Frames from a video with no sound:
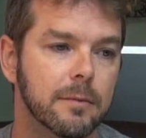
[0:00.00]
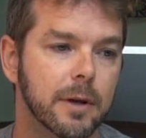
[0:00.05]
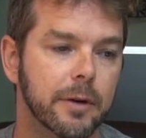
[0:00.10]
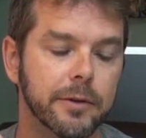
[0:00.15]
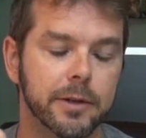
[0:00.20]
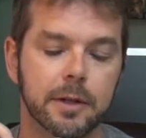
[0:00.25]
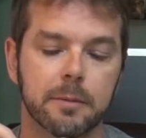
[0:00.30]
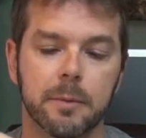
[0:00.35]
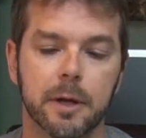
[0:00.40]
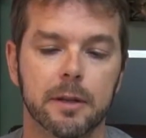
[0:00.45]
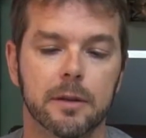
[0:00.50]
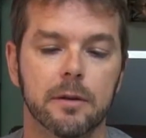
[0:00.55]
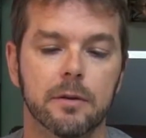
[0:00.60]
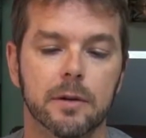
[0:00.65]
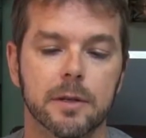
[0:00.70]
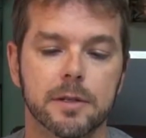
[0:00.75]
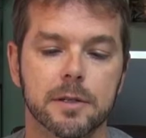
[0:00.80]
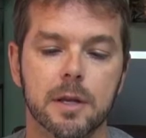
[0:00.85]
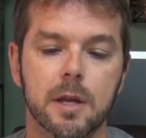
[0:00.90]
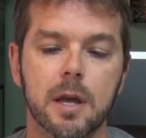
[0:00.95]
oh, it didn't make the
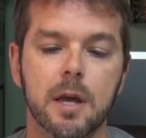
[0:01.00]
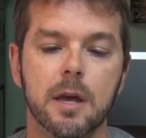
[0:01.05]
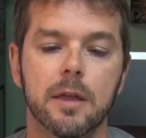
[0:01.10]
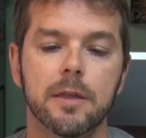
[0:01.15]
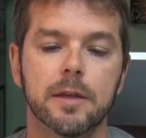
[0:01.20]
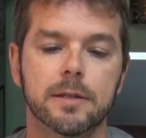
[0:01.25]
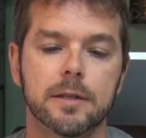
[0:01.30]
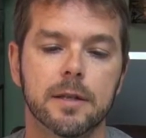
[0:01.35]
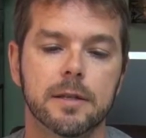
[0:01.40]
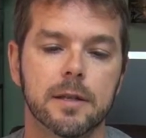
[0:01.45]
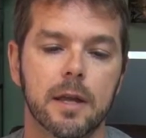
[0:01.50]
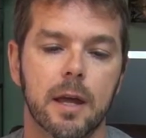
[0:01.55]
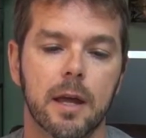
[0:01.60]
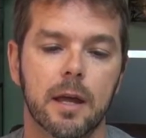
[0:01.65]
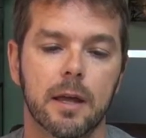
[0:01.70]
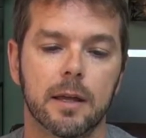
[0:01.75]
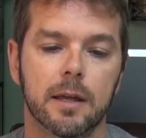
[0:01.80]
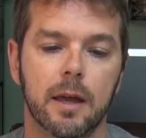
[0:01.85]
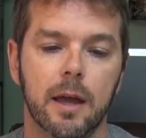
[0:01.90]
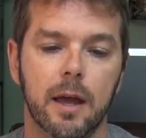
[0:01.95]
noise. This is
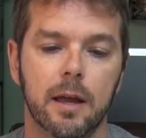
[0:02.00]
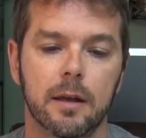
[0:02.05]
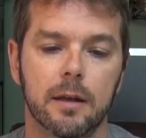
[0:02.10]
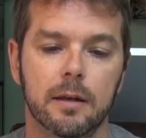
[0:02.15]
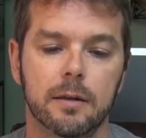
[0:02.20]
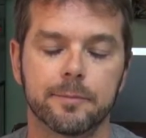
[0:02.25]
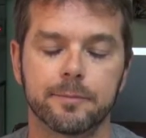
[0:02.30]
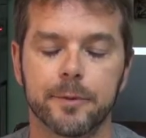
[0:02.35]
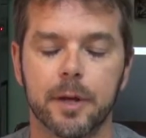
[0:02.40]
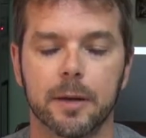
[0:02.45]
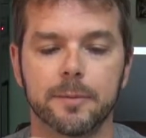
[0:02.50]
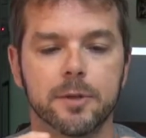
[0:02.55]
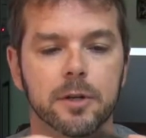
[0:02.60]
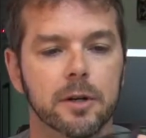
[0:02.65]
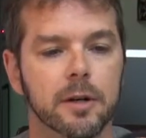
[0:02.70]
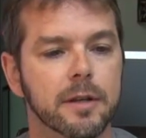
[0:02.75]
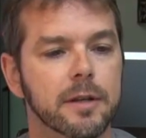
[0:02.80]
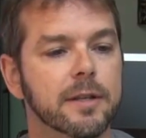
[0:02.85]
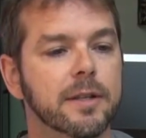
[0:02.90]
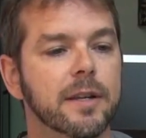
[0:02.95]
a Canon, I'm
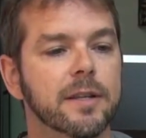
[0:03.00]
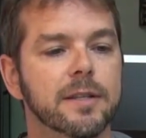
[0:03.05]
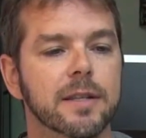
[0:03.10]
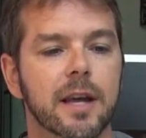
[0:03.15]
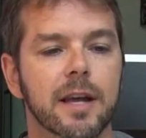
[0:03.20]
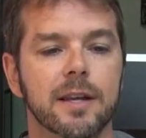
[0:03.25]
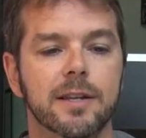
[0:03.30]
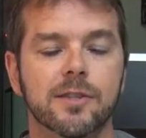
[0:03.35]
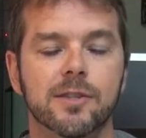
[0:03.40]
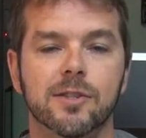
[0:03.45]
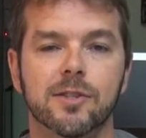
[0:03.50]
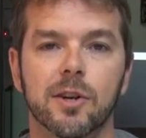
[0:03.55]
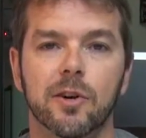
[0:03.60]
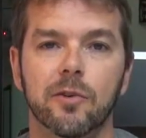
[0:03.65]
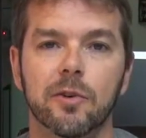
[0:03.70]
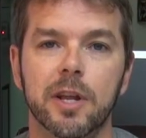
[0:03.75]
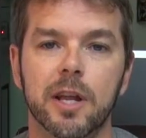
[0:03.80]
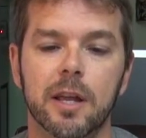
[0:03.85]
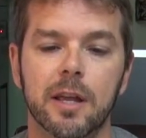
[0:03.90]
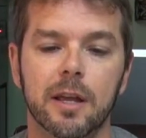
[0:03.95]
sorry, this is a
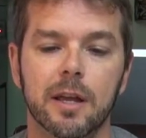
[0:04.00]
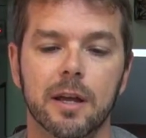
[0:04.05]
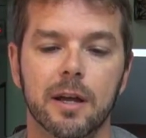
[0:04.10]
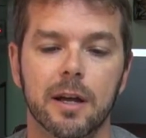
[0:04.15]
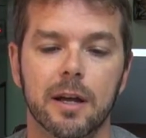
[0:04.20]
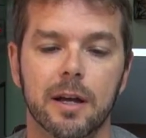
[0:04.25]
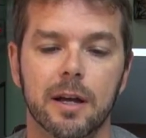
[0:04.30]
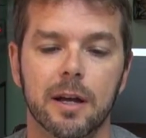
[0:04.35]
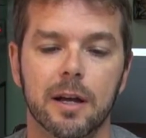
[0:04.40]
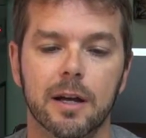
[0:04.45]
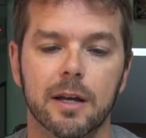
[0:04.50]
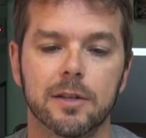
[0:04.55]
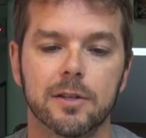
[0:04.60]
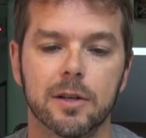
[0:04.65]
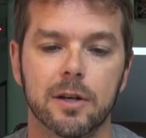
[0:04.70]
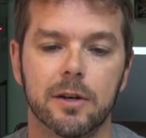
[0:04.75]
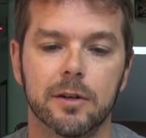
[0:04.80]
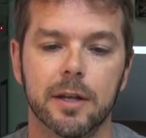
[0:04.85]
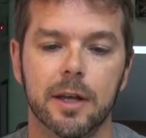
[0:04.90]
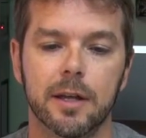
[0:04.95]
Sony, it's
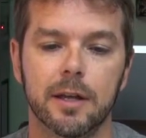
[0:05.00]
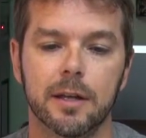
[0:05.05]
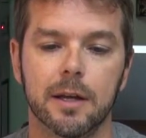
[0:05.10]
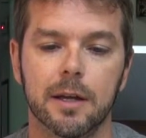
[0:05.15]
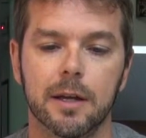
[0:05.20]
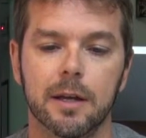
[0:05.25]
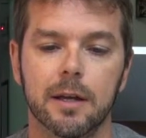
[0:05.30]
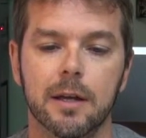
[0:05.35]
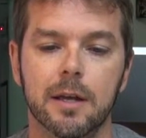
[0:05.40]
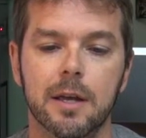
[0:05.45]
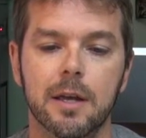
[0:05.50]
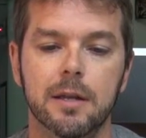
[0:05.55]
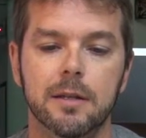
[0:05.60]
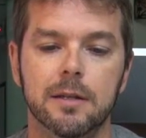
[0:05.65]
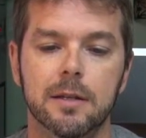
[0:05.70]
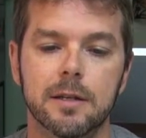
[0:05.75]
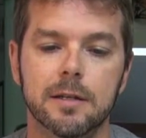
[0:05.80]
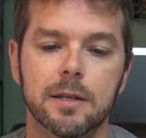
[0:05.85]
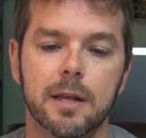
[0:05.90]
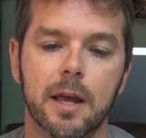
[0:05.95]
called a
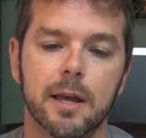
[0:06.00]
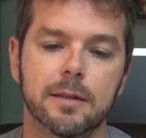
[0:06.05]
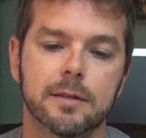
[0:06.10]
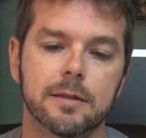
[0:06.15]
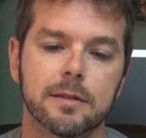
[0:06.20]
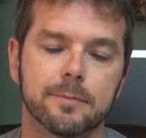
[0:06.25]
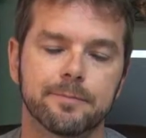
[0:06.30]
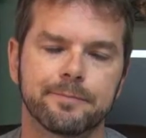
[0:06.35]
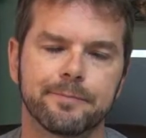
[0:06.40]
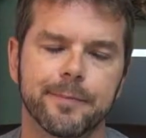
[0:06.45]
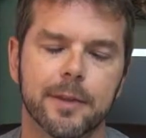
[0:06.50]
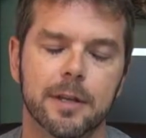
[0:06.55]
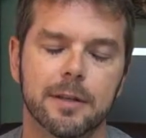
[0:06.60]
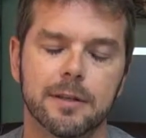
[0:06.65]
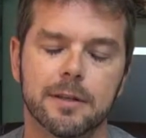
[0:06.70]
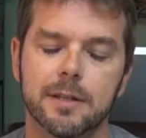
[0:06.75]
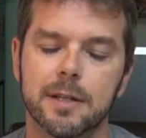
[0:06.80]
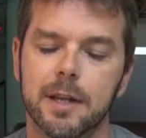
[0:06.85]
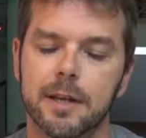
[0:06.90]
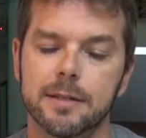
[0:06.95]
DSC
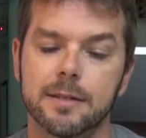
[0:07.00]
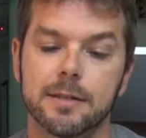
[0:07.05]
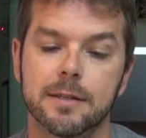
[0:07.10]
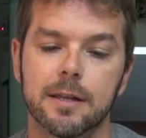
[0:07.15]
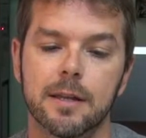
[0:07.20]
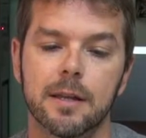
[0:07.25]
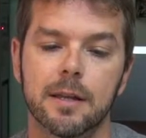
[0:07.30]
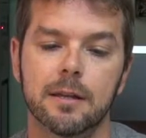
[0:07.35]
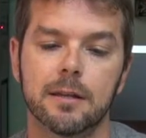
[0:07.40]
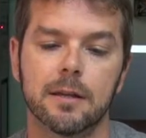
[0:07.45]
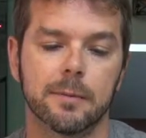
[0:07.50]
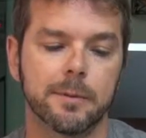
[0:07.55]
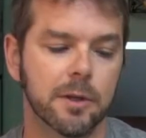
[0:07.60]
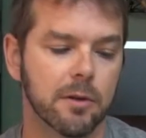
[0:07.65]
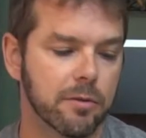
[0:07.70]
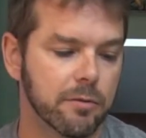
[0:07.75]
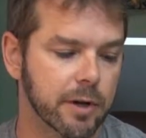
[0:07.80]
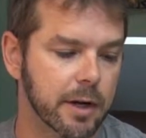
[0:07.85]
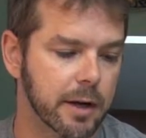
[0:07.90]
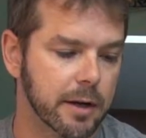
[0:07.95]

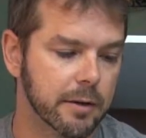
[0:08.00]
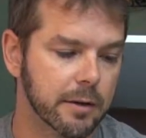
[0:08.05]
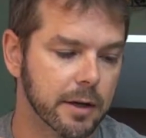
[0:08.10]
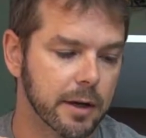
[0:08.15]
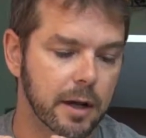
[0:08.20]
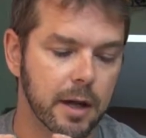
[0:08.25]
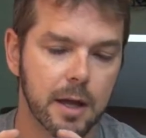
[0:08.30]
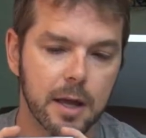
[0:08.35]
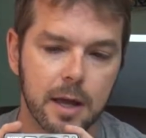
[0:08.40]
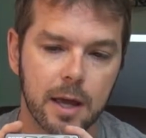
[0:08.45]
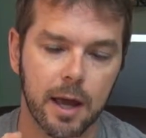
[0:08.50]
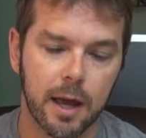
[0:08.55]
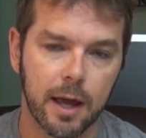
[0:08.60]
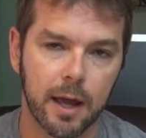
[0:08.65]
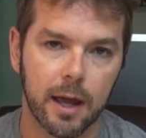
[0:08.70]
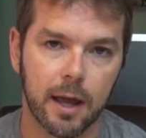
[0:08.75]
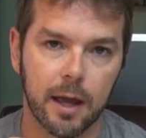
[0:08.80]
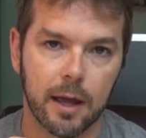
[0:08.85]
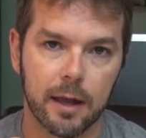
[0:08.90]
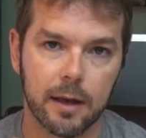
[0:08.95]
W300.
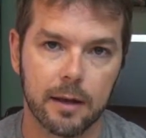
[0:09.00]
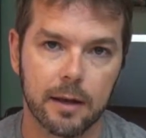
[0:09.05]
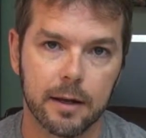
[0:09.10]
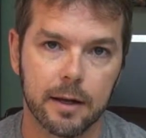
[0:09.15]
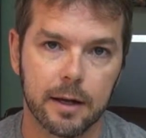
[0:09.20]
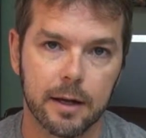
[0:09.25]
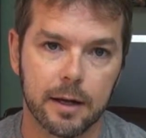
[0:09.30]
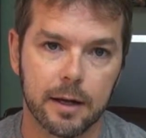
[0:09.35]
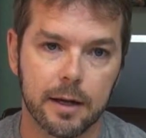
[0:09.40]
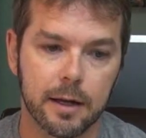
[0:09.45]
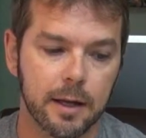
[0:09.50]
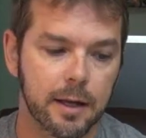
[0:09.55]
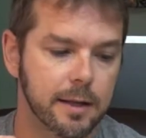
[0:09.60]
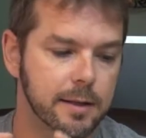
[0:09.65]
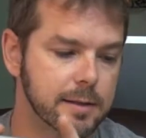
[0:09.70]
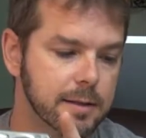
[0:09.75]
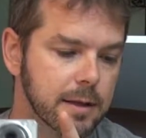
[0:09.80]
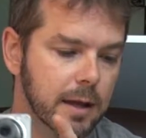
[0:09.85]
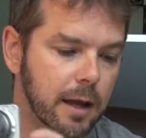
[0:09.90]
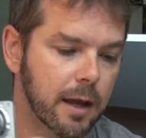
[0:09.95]
And
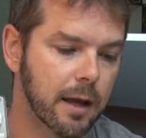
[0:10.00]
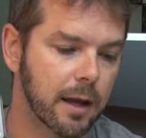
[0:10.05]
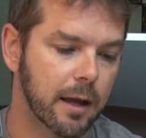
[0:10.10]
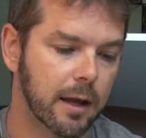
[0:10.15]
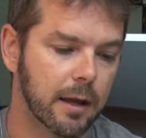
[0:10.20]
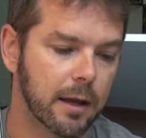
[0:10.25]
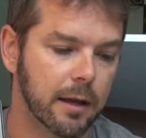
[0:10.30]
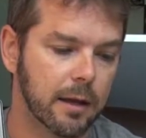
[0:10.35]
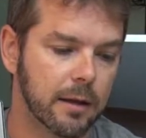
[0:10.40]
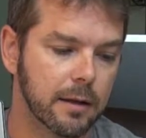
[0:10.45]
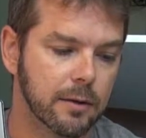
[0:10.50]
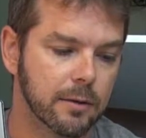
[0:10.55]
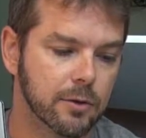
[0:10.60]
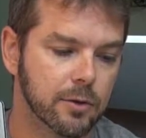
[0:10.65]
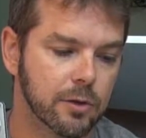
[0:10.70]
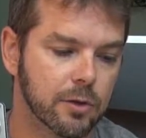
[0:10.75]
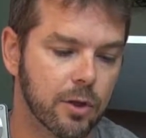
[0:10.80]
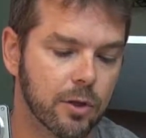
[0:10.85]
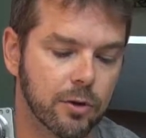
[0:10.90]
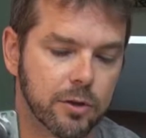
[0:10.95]
it's a
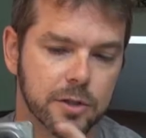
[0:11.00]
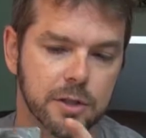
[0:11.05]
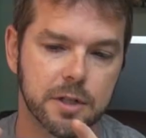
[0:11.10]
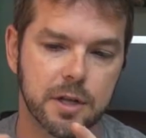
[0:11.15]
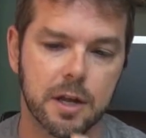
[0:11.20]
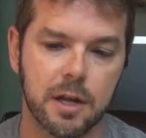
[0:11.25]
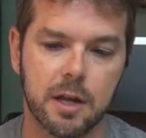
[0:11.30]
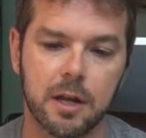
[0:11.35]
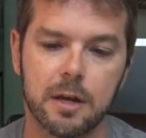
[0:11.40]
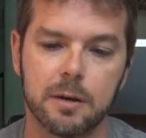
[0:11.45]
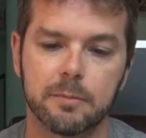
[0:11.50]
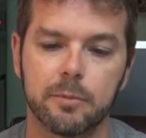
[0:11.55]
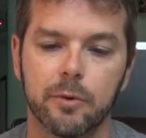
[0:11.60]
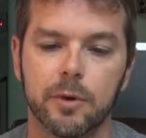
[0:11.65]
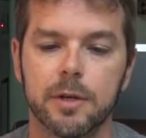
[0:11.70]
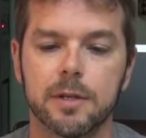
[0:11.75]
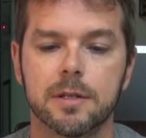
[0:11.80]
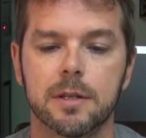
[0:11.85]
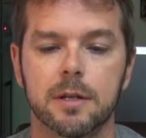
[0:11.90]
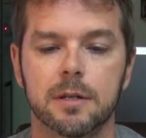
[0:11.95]

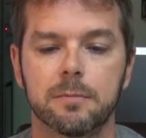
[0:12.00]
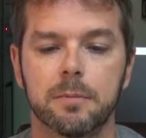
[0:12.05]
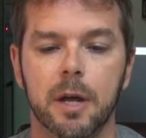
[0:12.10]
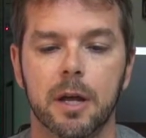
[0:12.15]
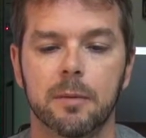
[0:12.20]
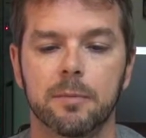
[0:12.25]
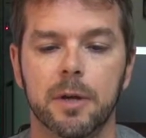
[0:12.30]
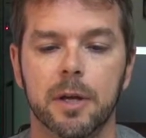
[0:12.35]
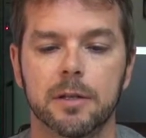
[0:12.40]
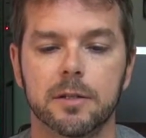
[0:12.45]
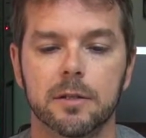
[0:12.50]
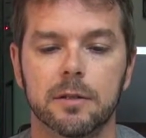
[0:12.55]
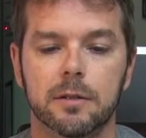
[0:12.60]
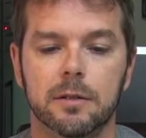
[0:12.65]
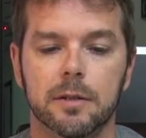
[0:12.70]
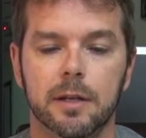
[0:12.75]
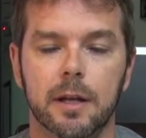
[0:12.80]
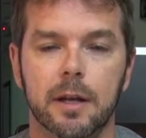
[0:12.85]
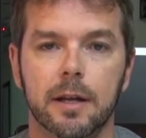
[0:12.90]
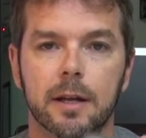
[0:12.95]
13.6
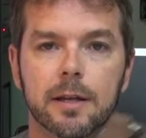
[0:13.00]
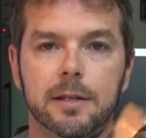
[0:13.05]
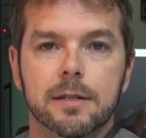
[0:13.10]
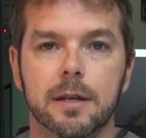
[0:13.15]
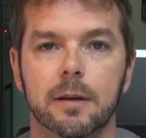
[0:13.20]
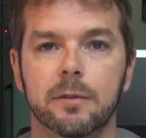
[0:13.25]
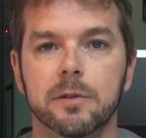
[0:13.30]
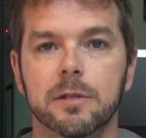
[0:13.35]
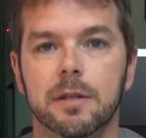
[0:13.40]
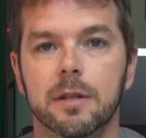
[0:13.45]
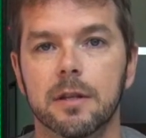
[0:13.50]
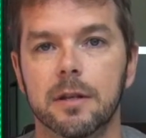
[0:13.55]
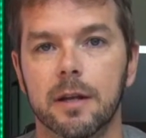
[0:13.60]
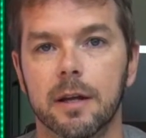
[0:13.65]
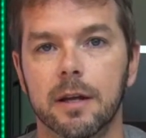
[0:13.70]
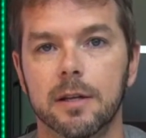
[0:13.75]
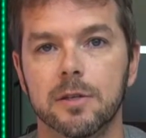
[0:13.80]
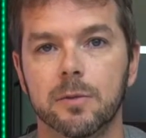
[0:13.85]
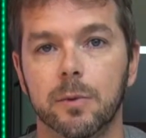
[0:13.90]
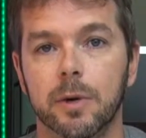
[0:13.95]
megapixel, and I guess that was in the
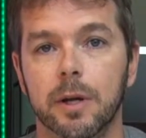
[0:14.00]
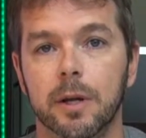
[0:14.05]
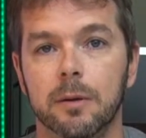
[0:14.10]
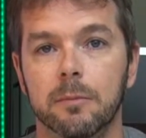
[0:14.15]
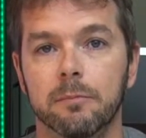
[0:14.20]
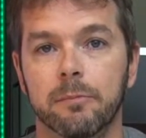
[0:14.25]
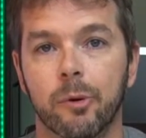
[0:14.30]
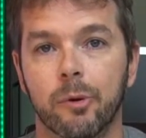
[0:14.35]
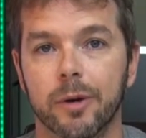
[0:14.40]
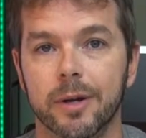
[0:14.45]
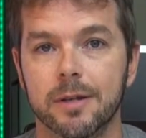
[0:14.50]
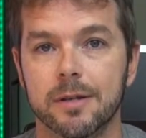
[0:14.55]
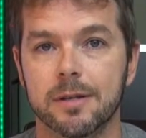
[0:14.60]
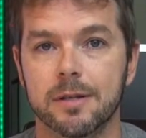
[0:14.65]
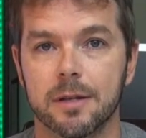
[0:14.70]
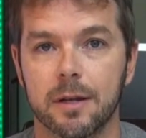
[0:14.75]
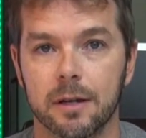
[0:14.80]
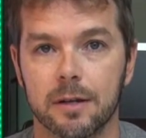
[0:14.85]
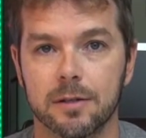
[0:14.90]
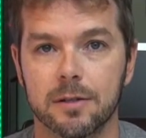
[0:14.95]
days when
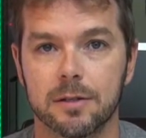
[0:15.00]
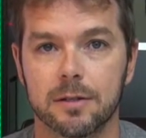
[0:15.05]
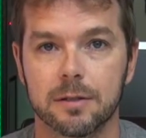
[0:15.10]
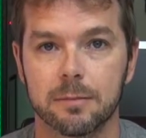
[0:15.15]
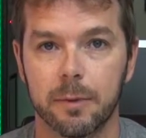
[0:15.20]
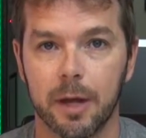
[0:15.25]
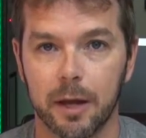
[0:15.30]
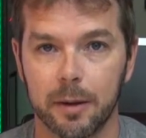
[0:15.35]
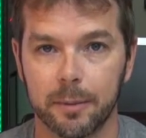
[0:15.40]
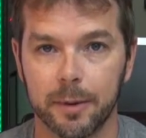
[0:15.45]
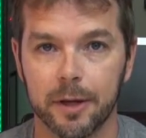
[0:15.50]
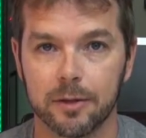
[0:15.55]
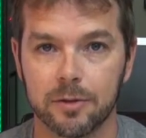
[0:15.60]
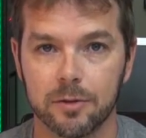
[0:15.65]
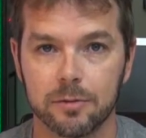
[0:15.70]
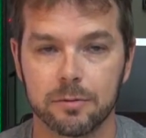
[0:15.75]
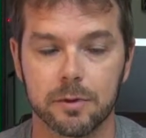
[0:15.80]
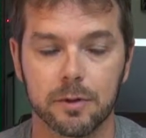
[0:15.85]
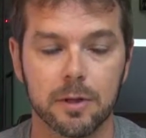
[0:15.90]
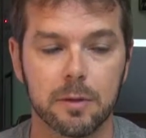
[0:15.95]
0.6
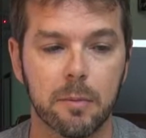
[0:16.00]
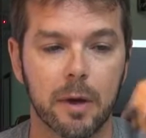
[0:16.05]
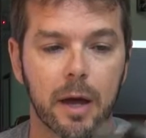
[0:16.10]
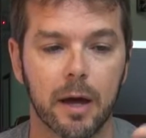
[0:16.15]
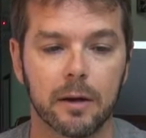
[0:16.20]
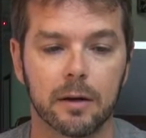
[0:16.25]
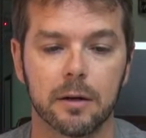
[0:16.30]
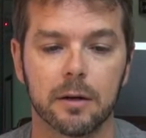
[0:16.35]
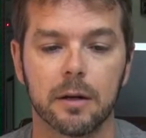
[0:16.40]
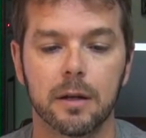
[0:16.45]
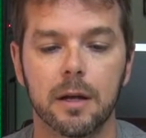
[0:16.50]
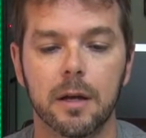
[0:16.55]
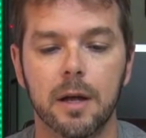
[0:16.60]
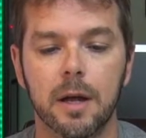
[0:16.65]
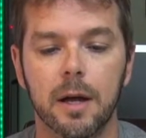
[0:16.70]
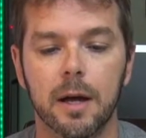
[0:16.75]
megapixels really mattered.